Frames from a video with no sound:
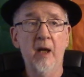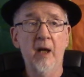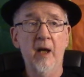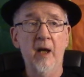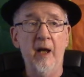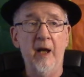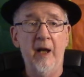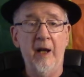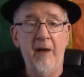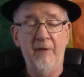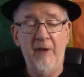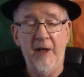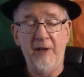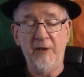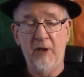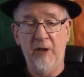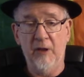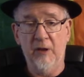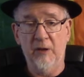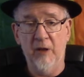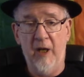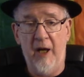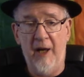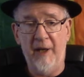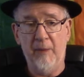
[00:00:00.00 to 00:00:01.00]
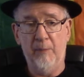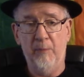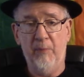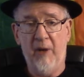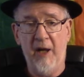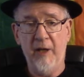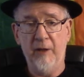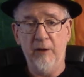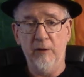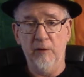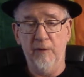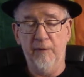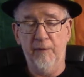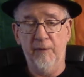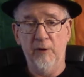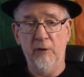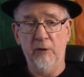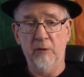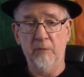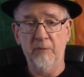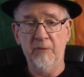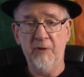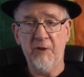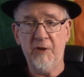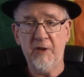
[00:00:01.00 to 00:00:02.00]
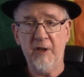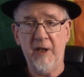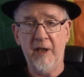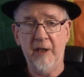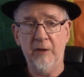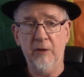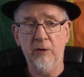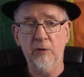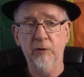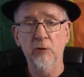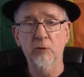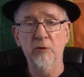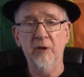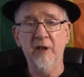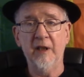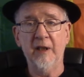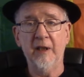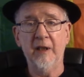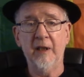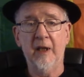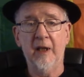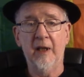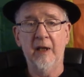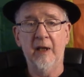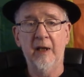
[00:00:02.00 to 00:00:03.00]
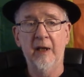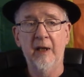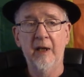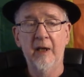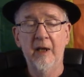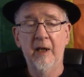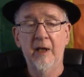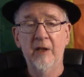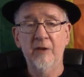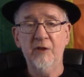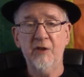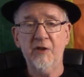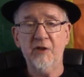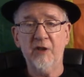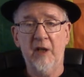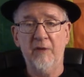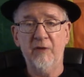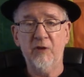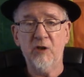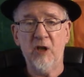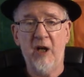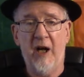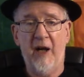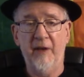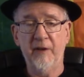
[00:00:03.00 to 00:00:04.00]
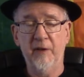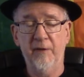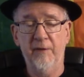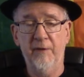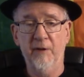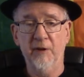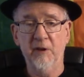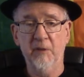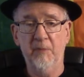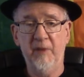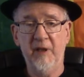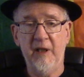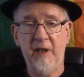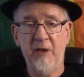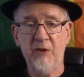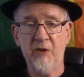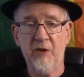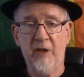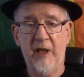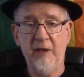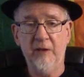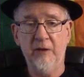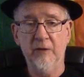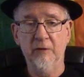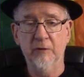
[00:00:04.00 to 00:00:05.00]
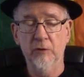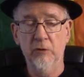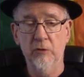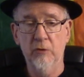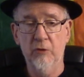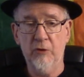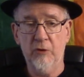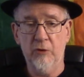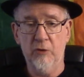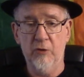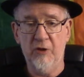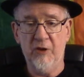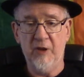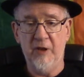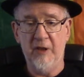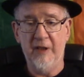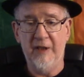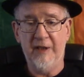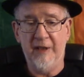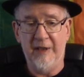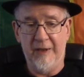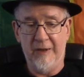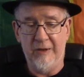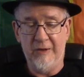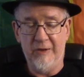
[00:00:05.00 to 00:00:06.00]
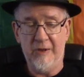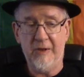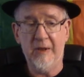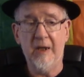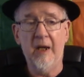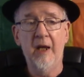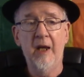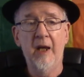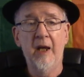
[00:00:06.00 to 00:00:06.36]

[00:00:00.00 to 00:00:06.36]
And they did a lot of biker films, including stuff shot in the Philippines, like The Losers and things.